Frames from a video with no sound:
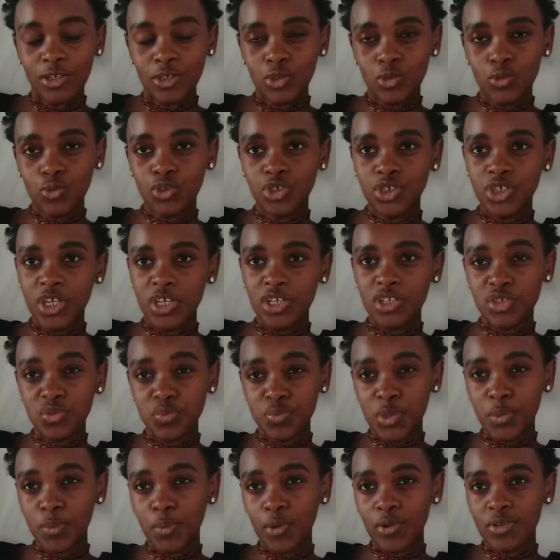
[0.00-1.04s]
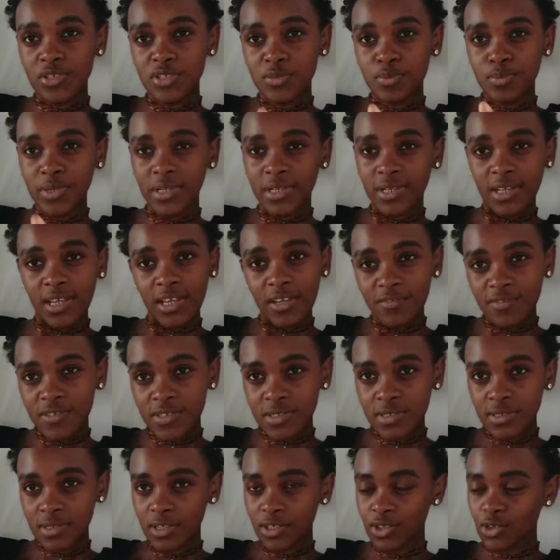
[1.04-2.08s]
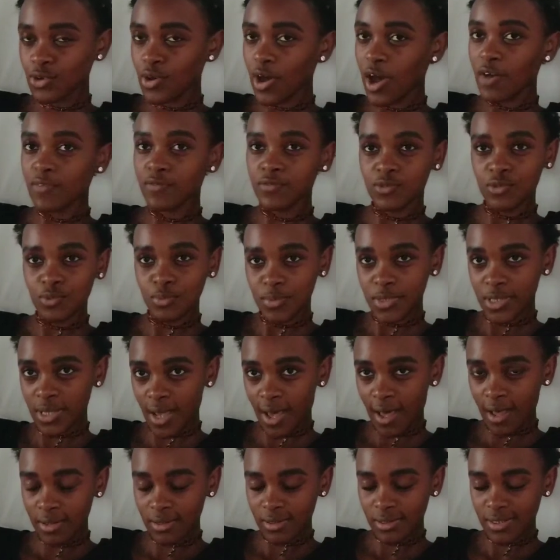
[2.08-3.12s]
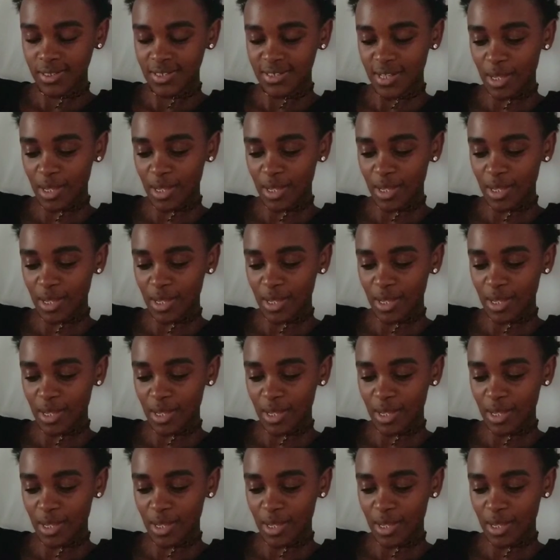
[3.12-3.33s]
to change people's beliefs, you have to be heard.